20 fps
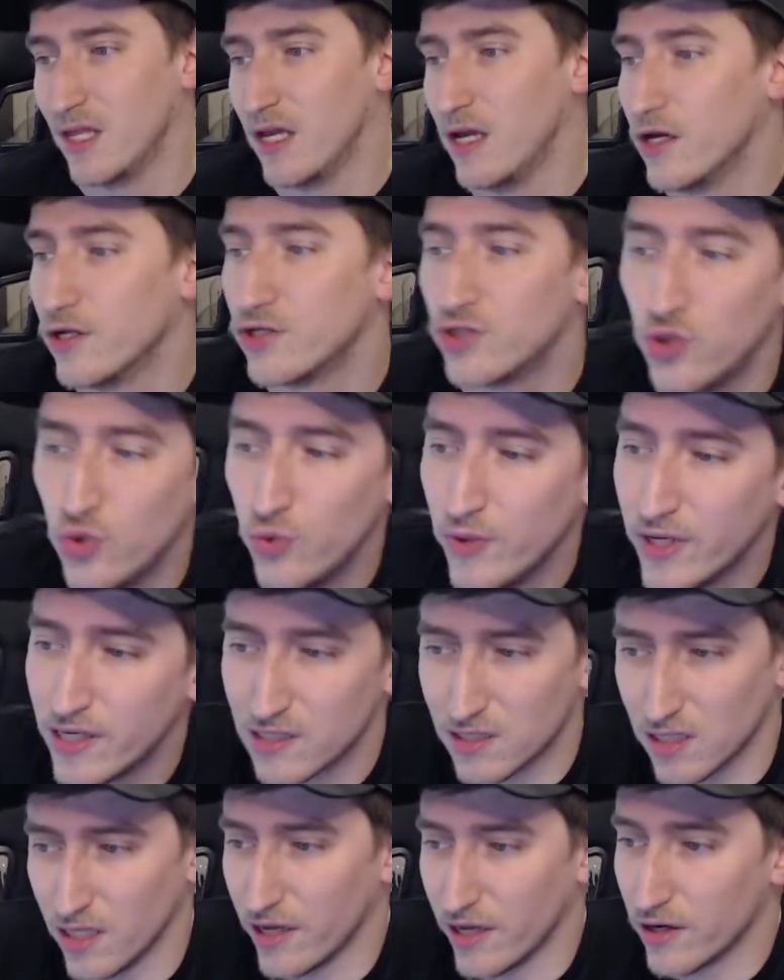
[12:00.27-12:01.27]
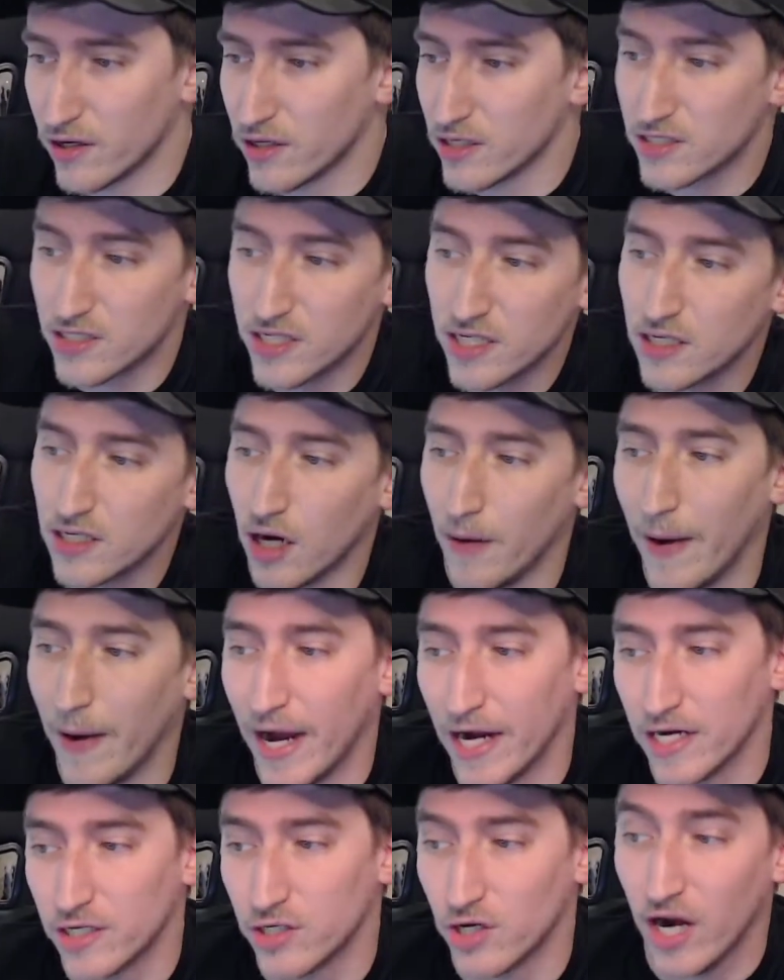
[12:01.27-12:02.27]
Two weeks later, A sitcom
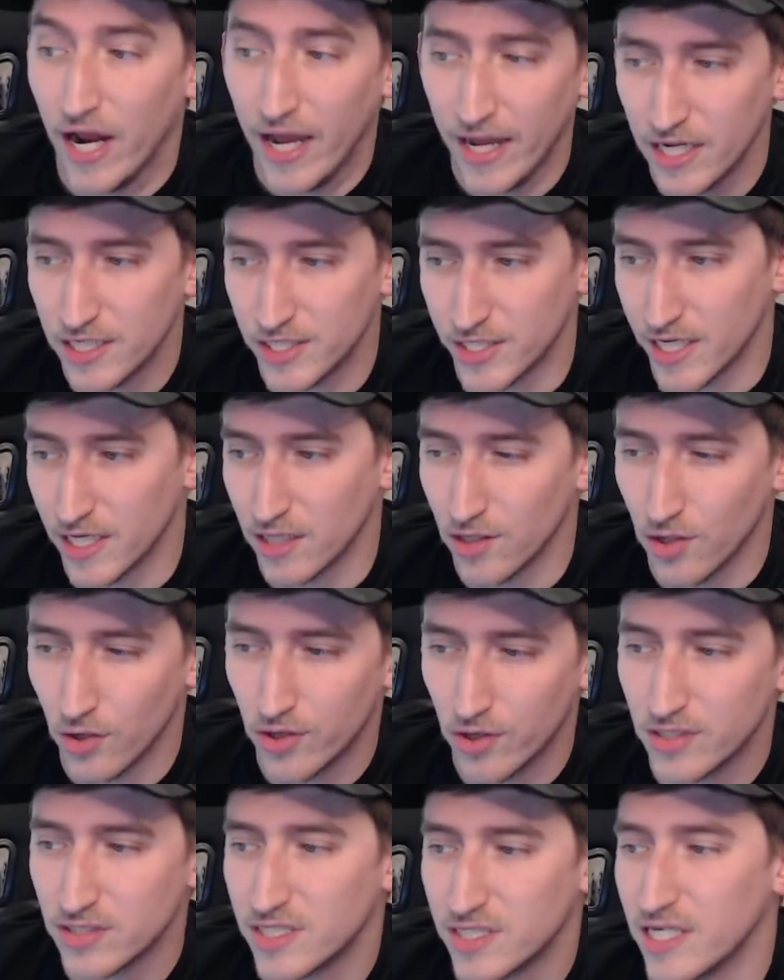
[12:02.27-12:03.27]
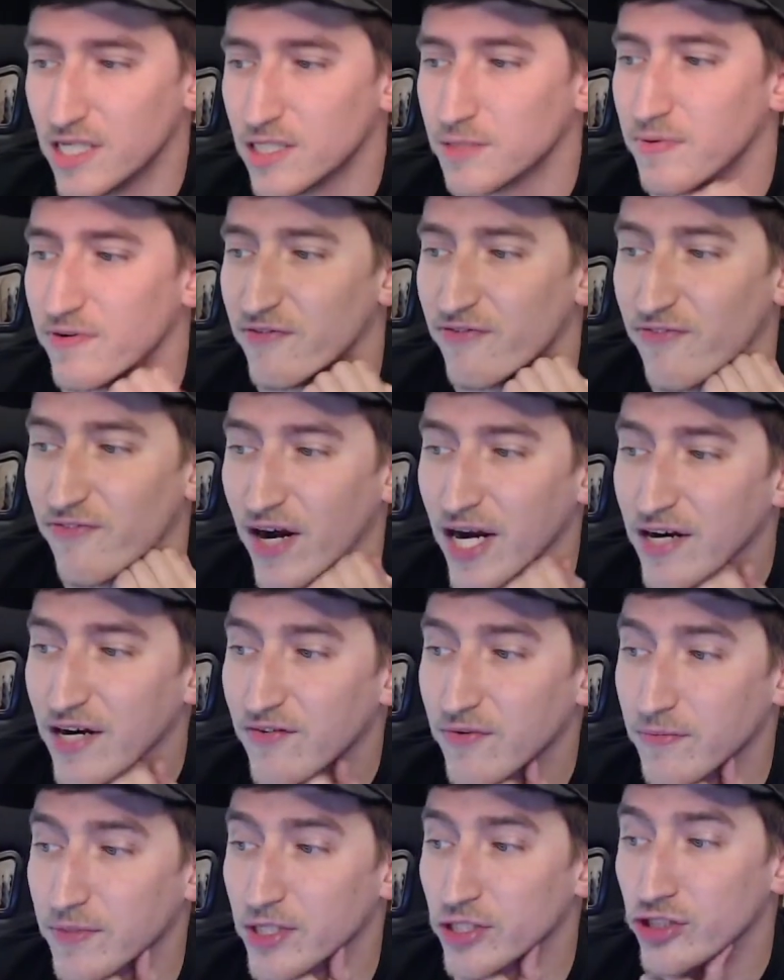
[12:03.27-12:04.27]
actor AJ learns he has been fired
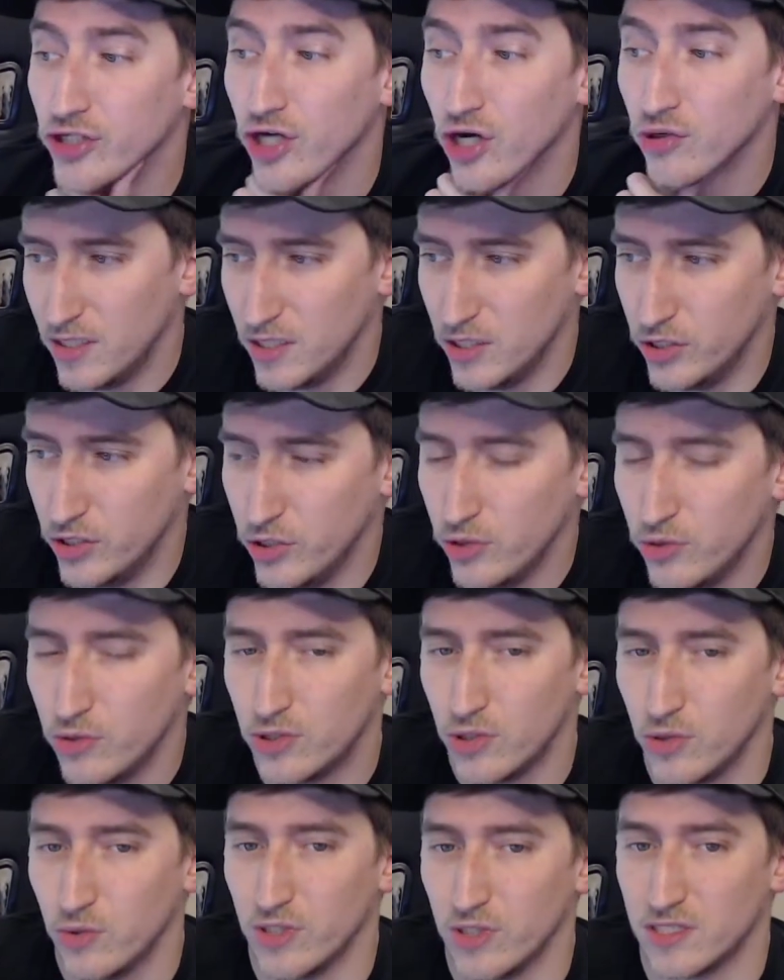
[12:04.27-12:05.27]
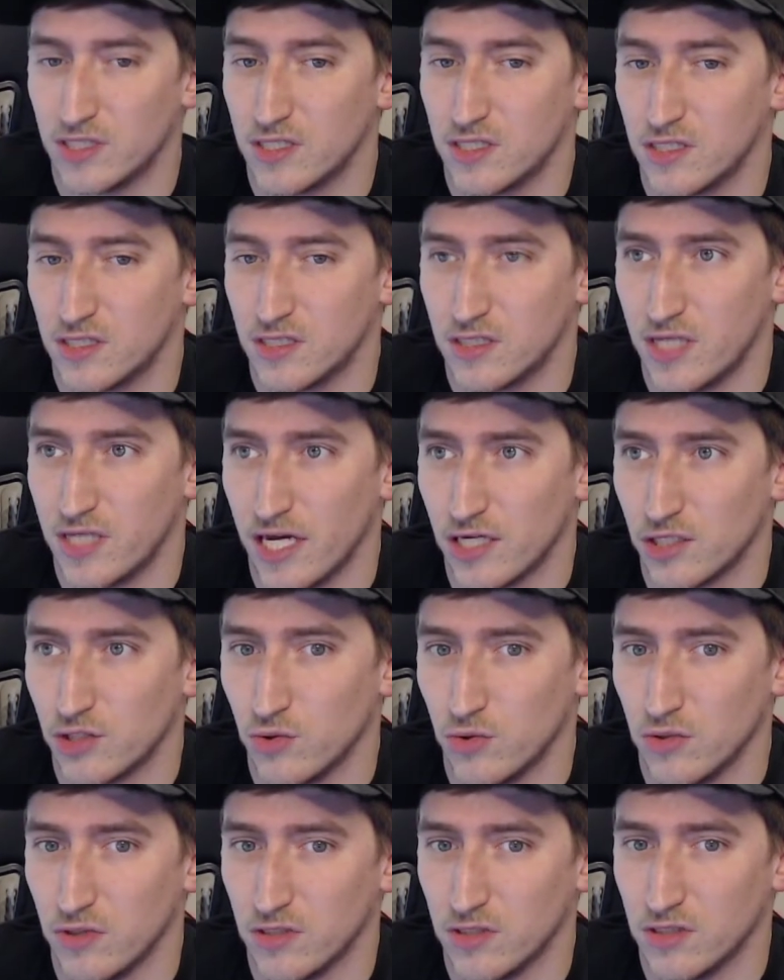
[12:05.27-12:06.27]
from a show due to a
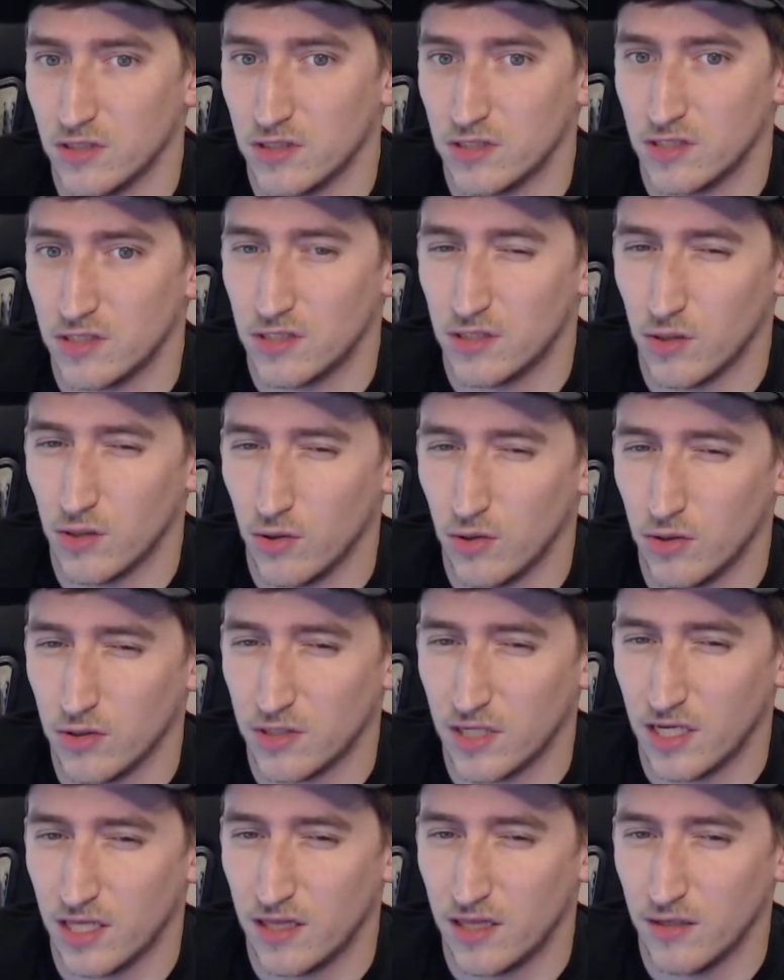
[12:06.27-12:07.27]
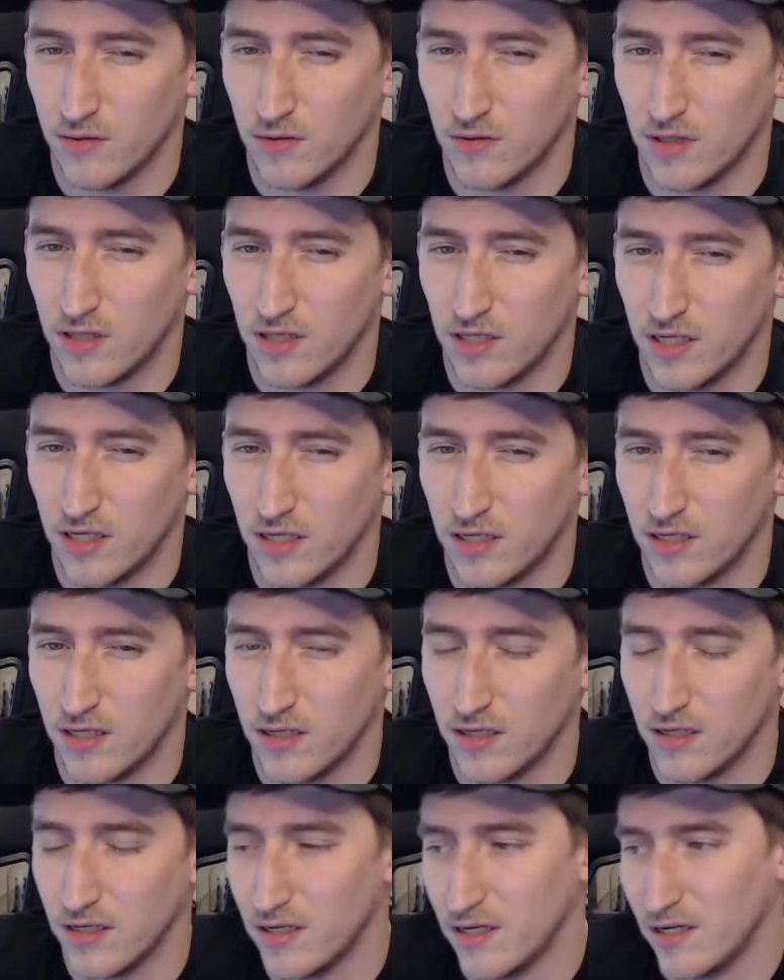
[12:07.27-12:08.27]
sexual assault. I don't think
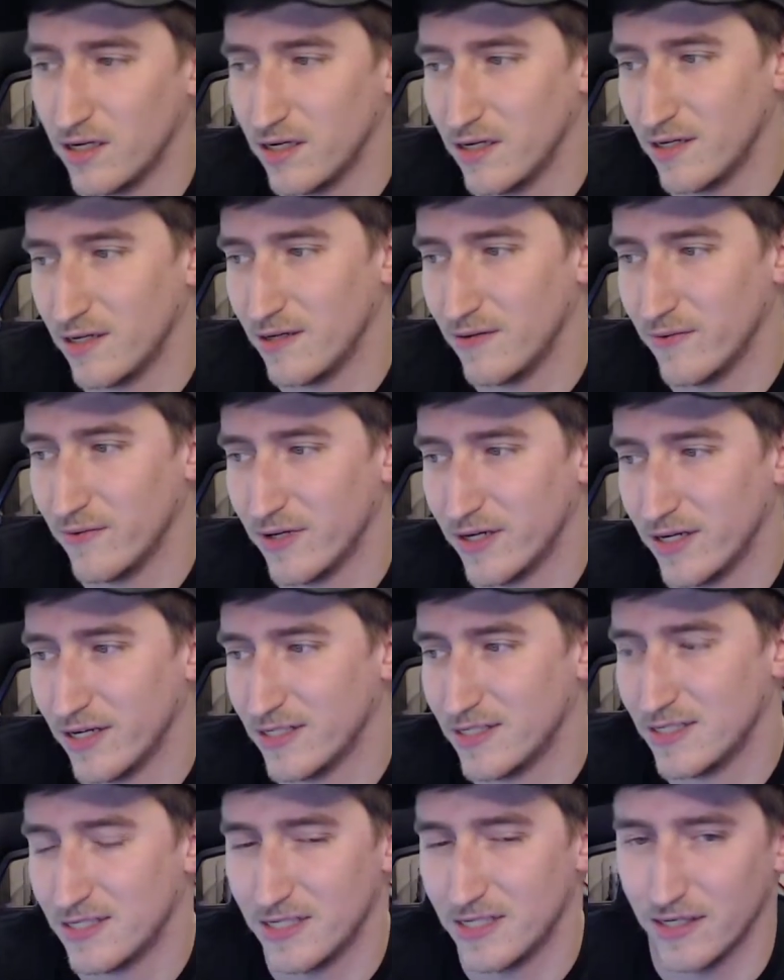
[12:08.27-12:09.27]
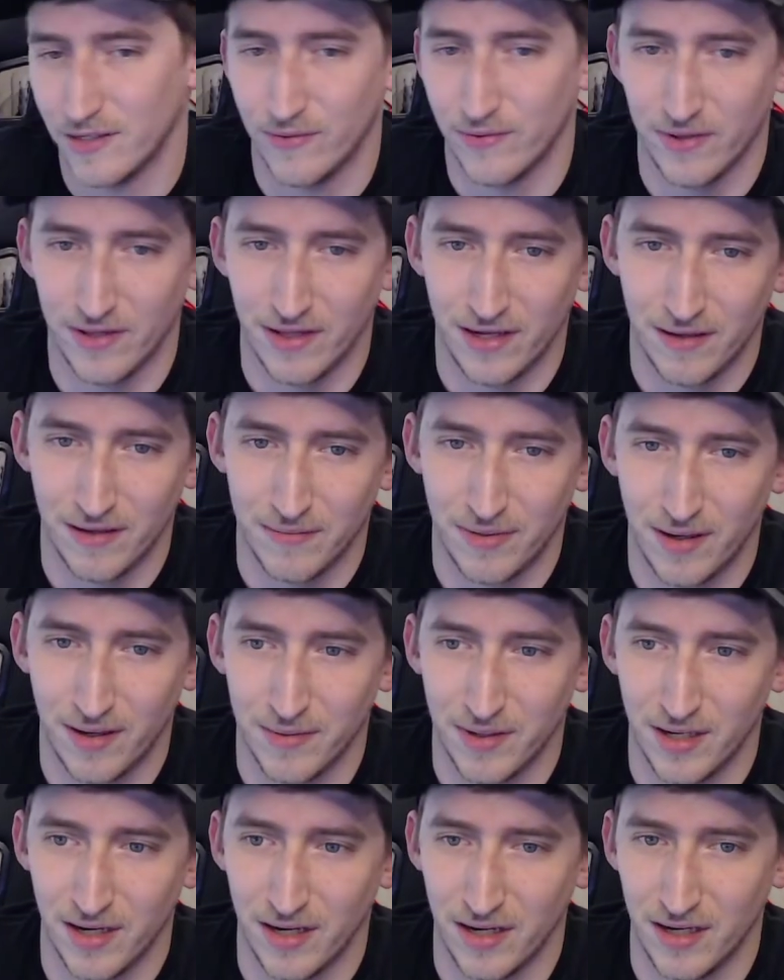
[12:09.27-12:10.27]
we're going to stick with it. I'm
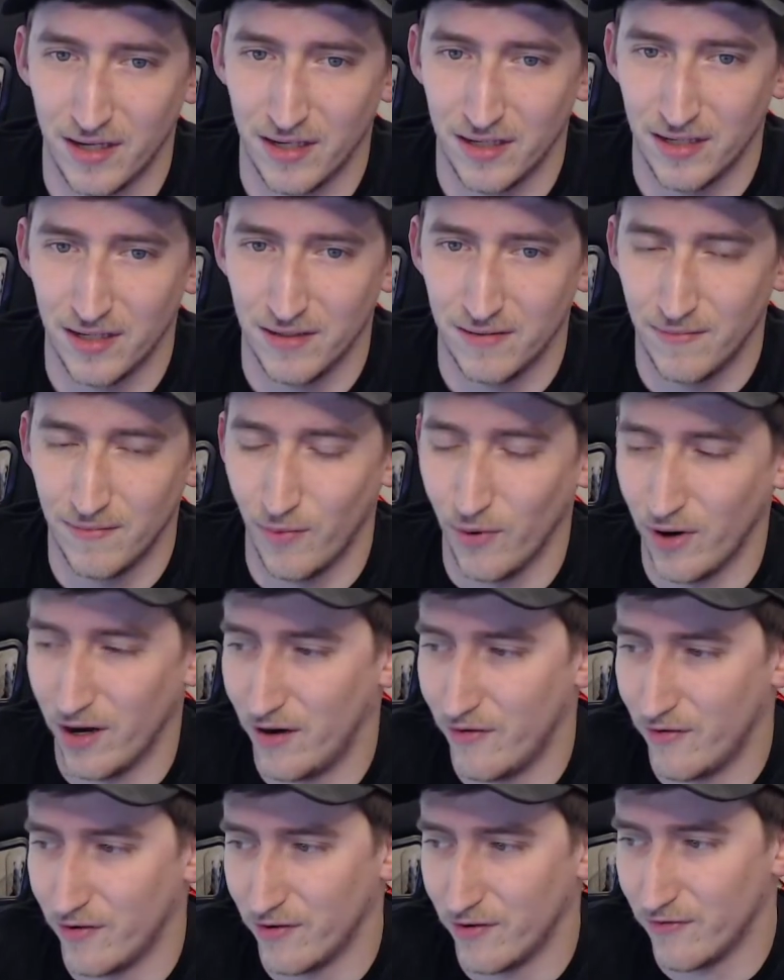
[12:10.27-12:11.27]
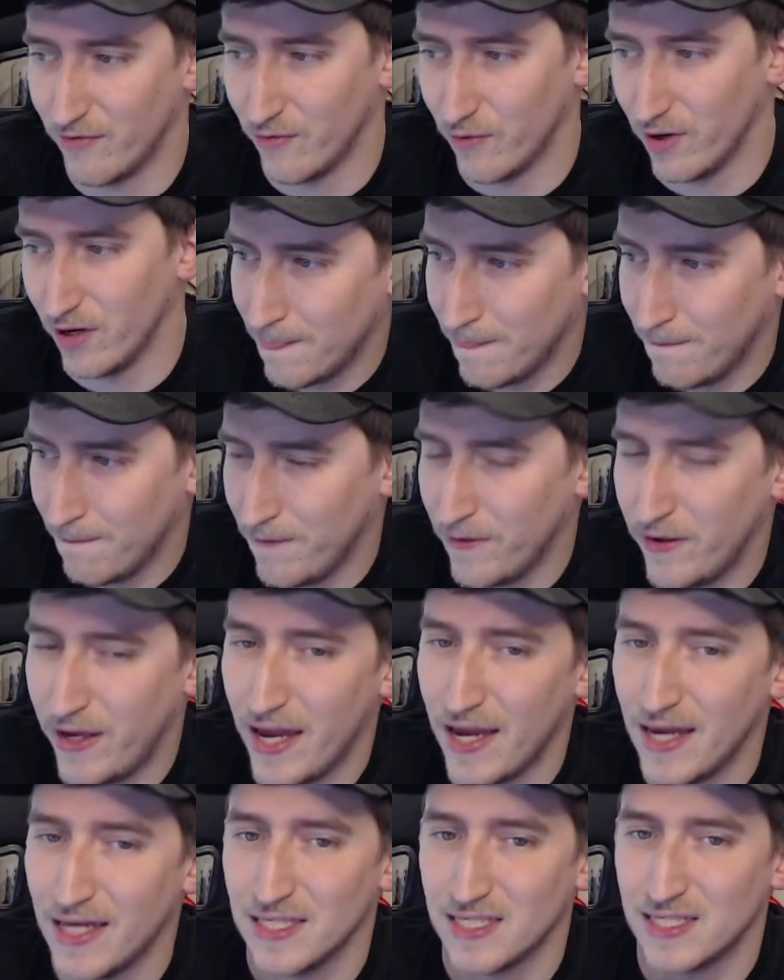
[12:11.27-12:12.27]
probably going to get whatever for it. You
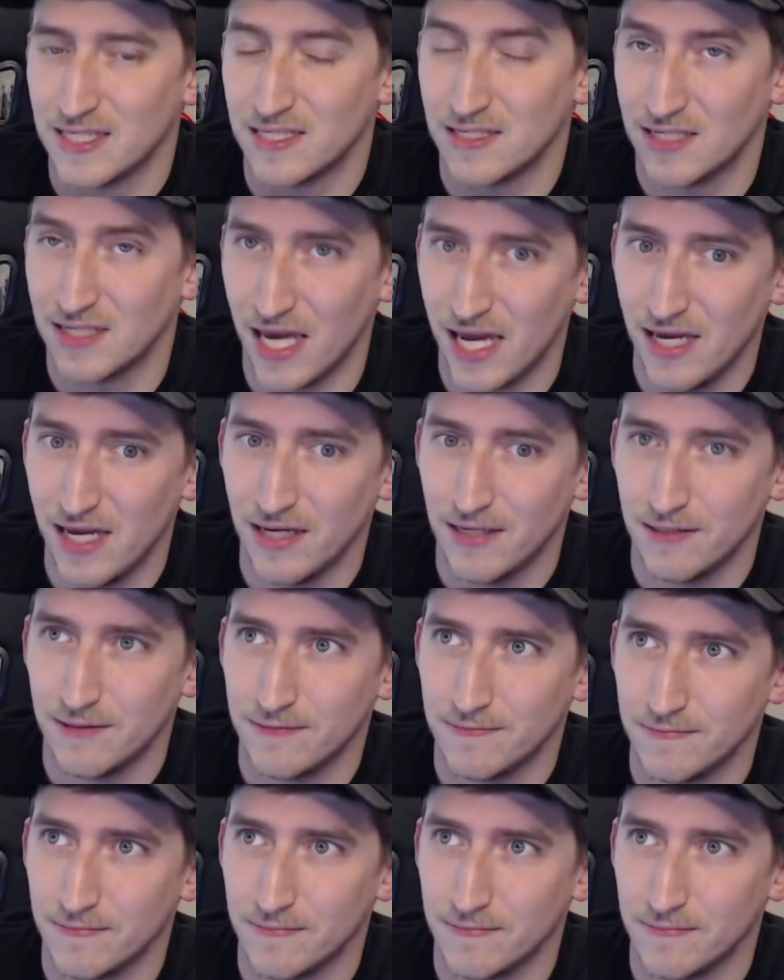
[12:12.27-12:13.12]
can't say it.